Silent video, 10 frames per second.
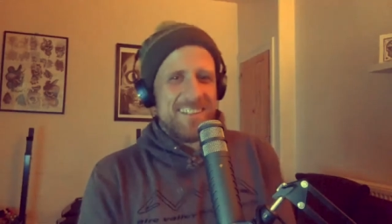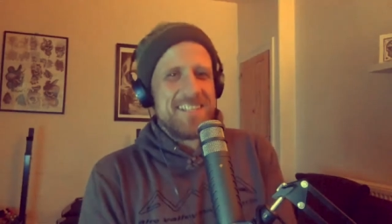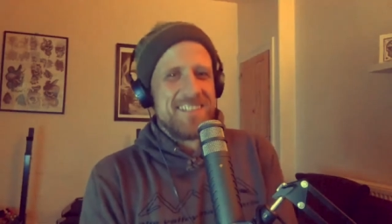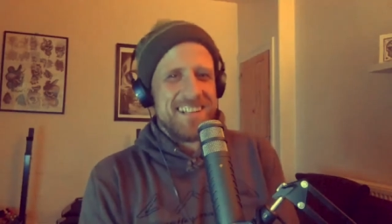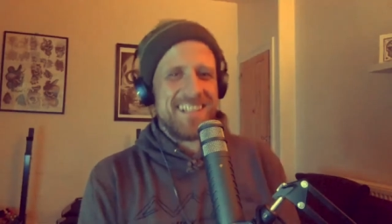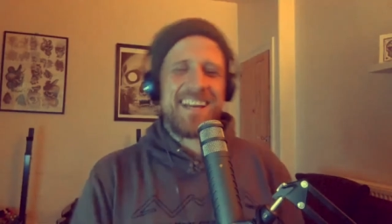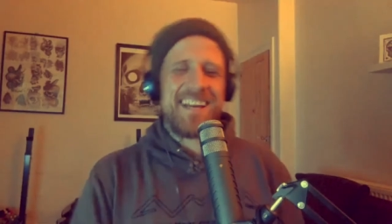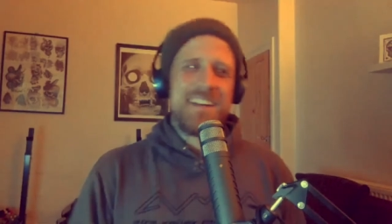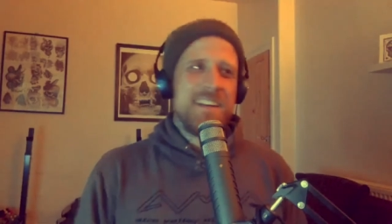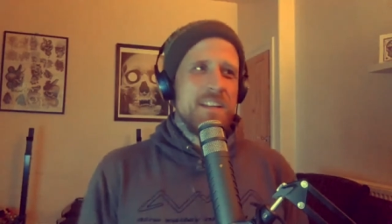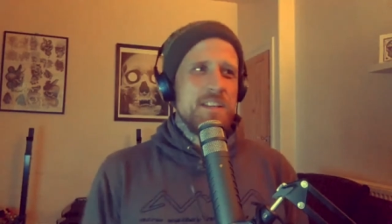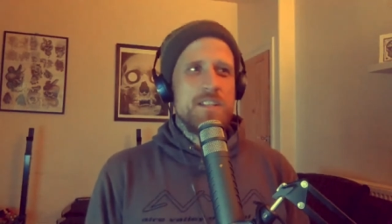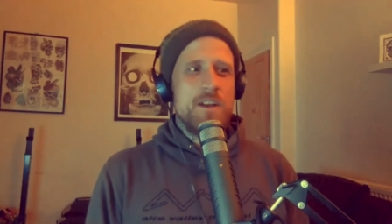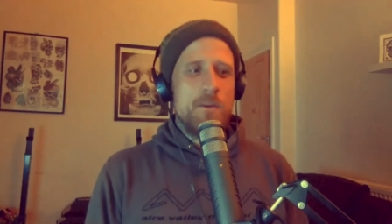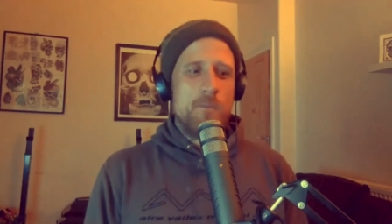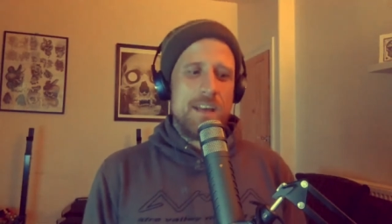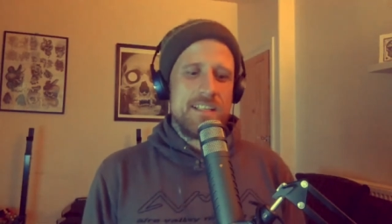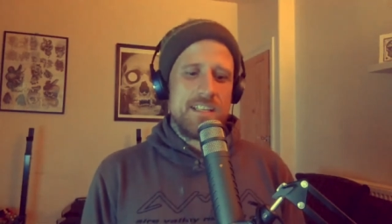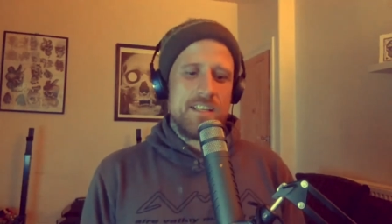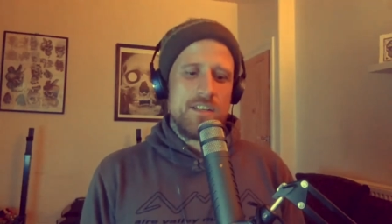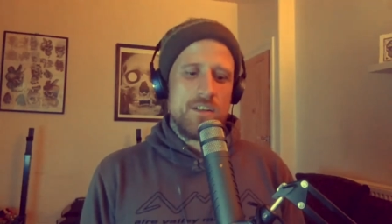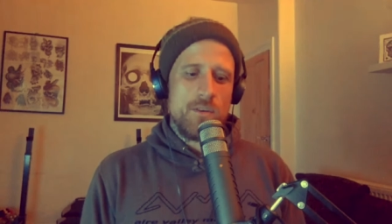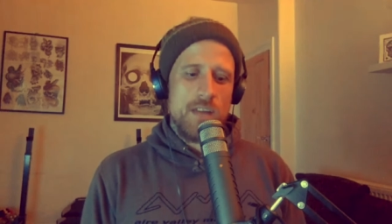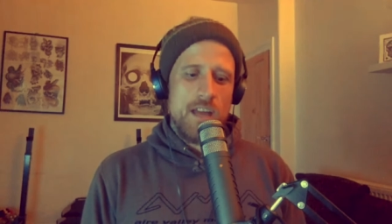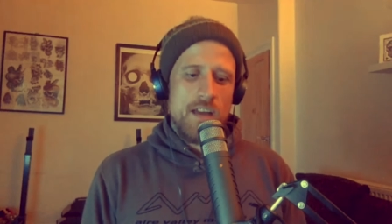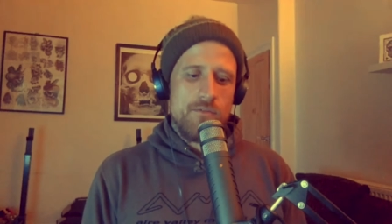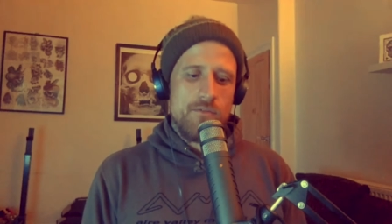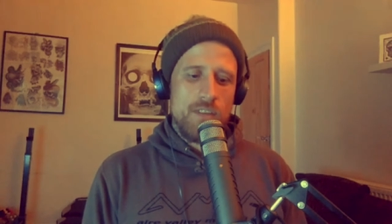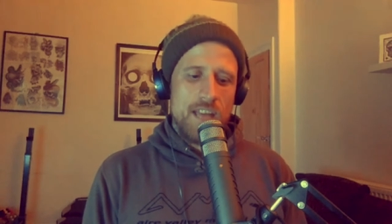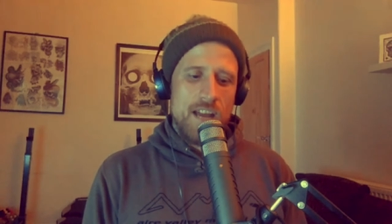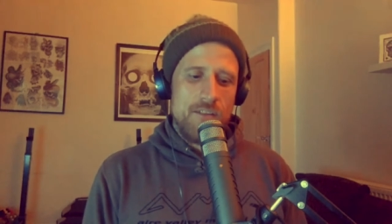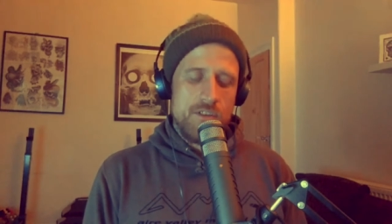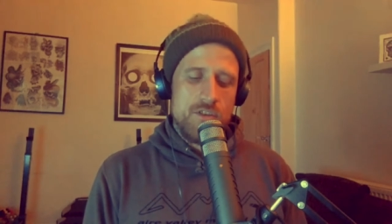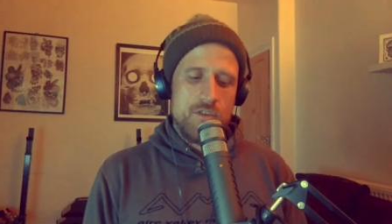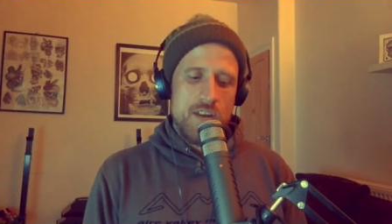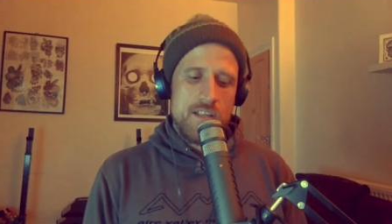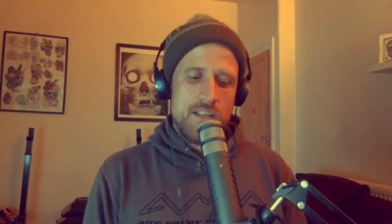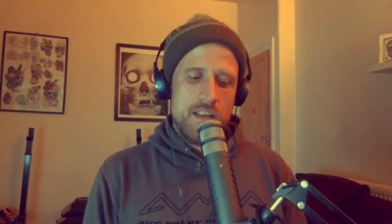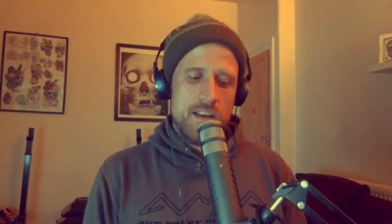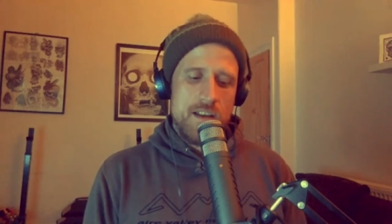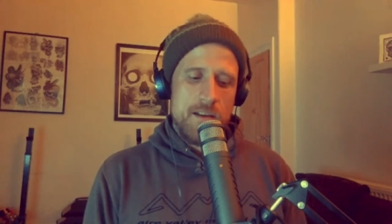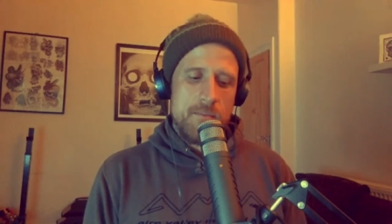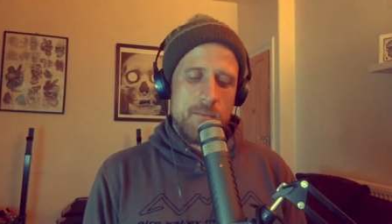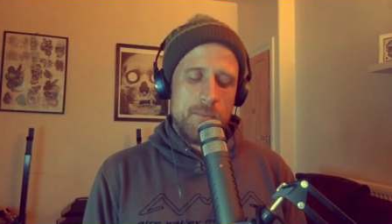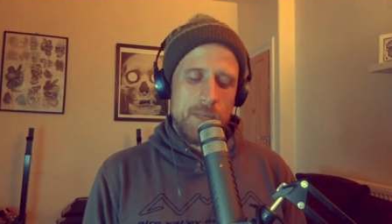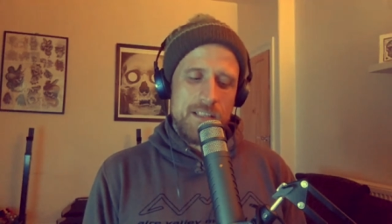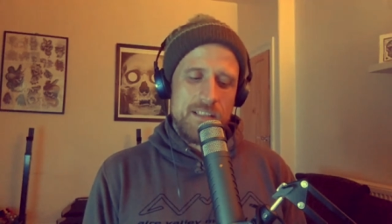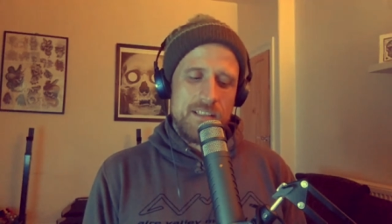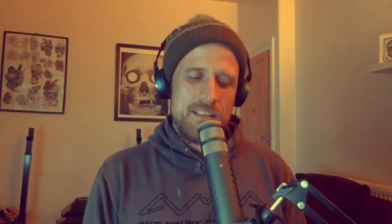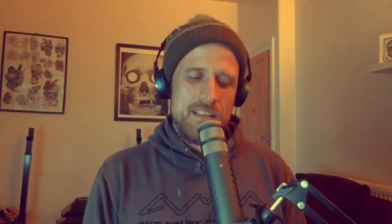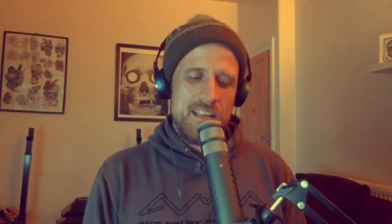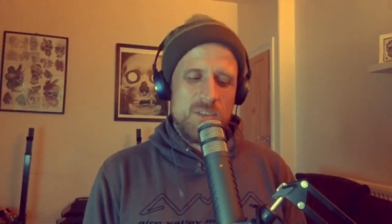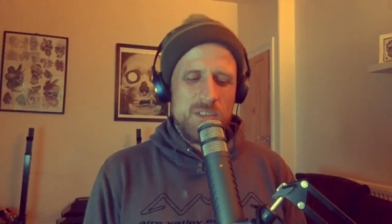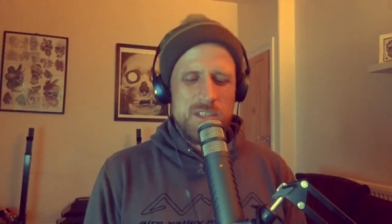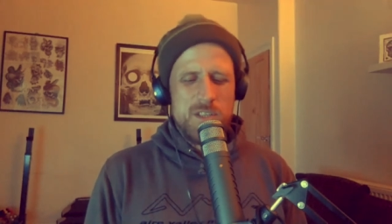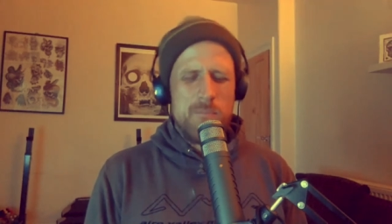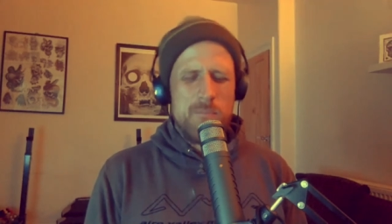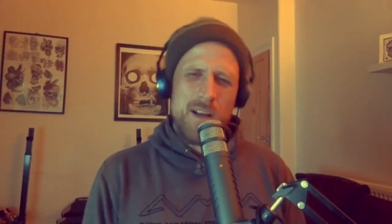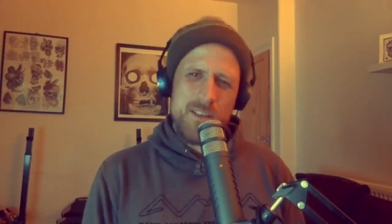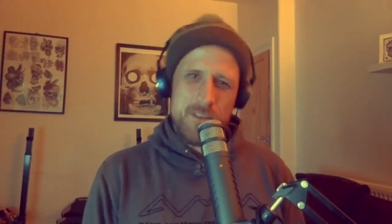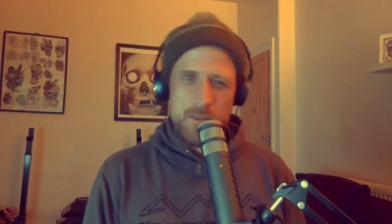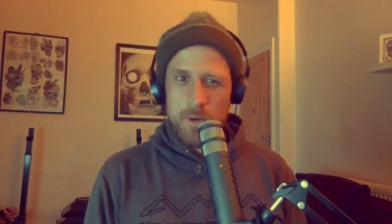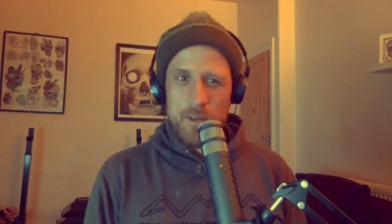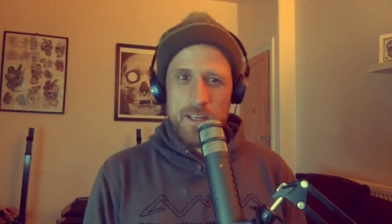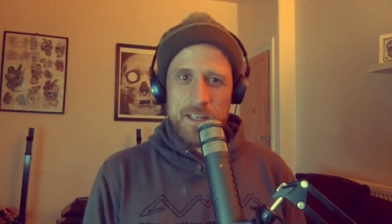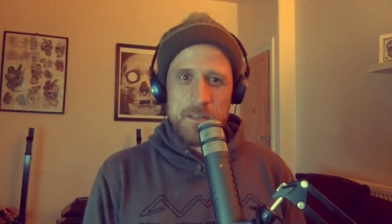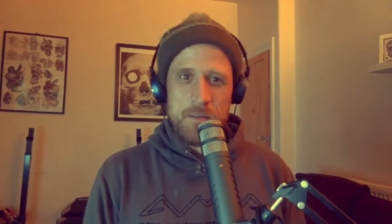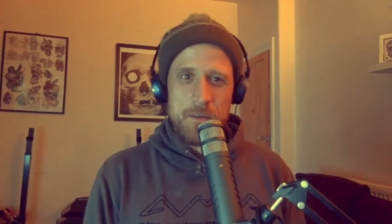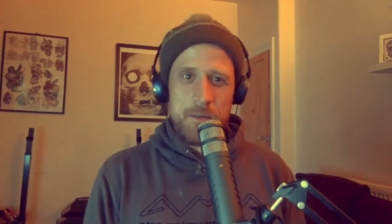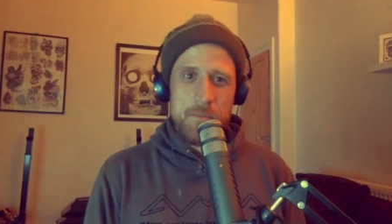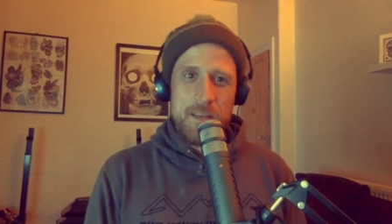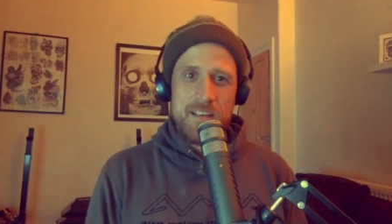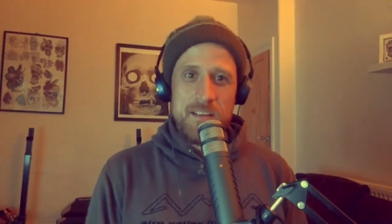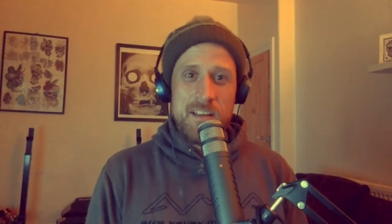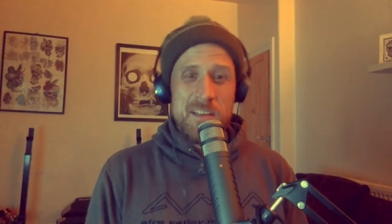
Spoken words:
trying to. Yeah, there's certain ways that you don't fully have to stretch, but it's only certain parts of the body. You know what I mean?